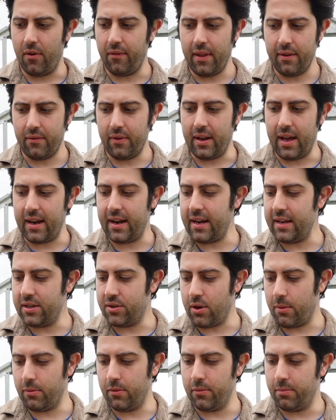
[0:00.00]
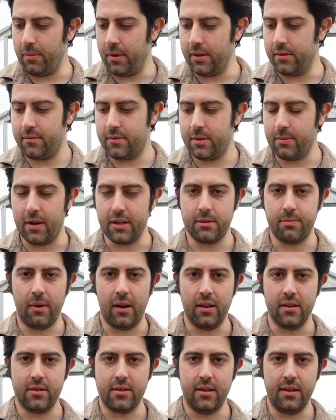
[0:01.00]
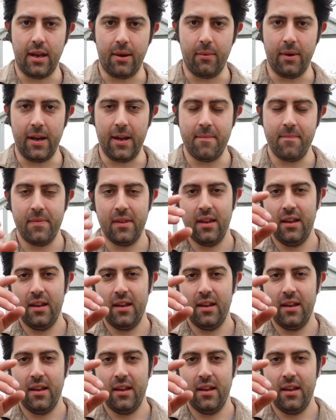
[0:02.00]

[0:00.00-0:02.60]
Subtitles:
I've never really had any trouble with my tomato plants in that way,